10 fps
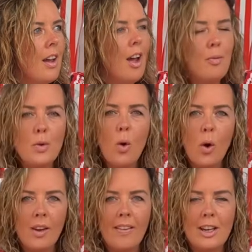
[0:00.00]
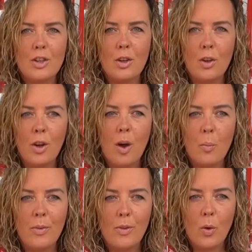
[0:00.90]
If we're not on electric hookup
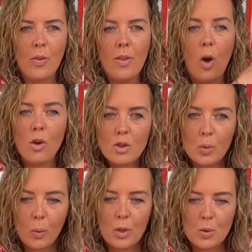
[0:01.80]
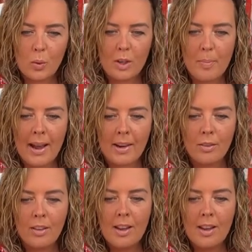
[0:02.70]
we've got the 100 watt solar panel,